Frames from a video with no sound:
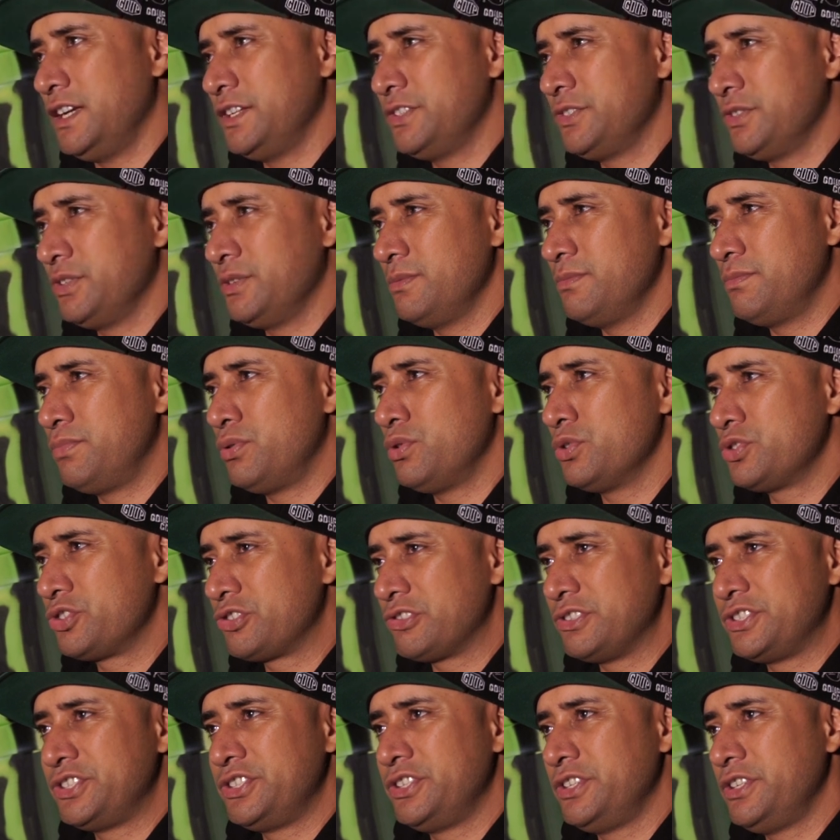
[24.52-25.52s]
doing
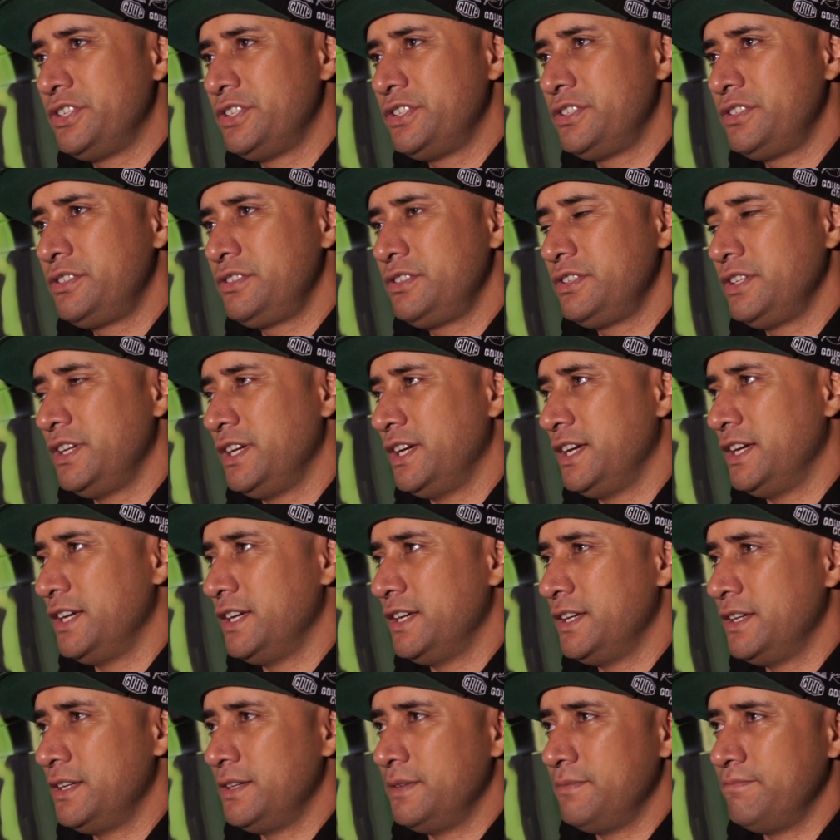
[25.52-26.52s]
portraiture,
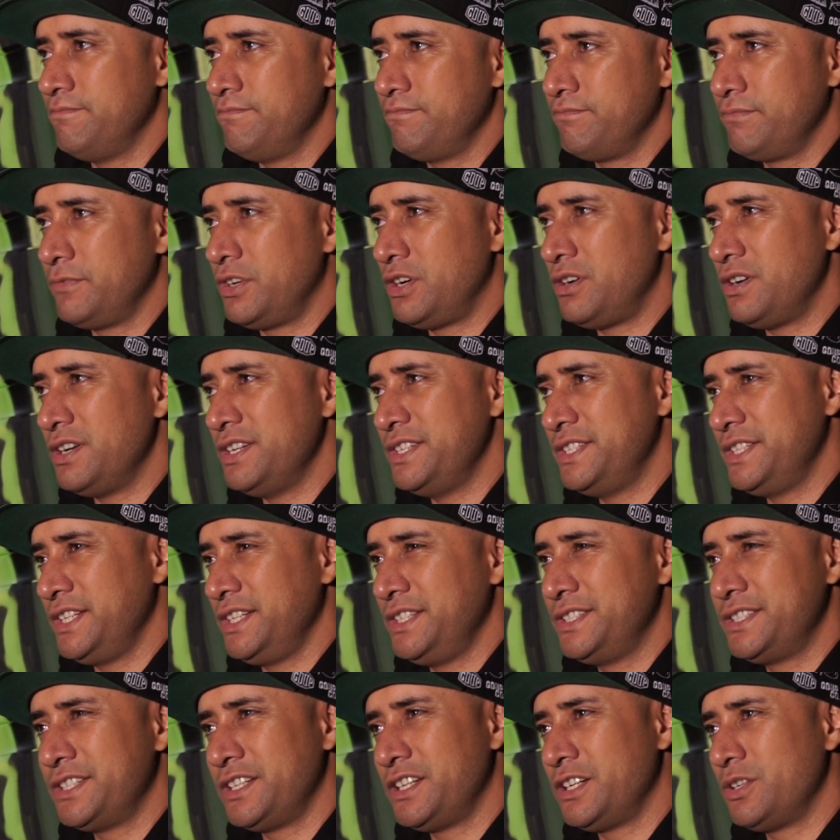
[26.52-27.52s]
high
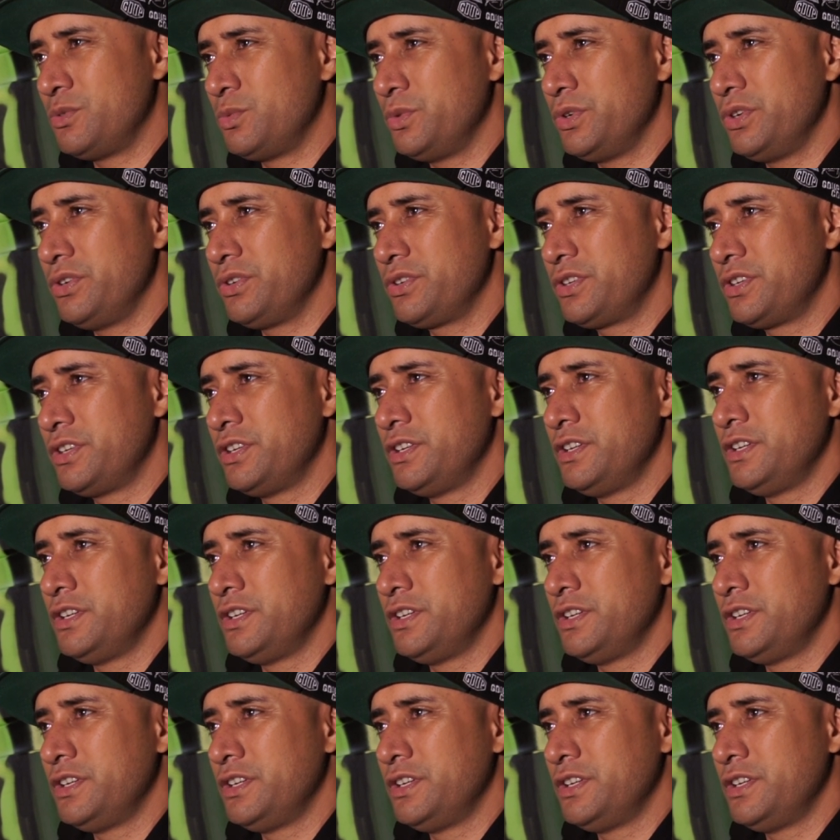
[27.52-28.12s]
detailed work,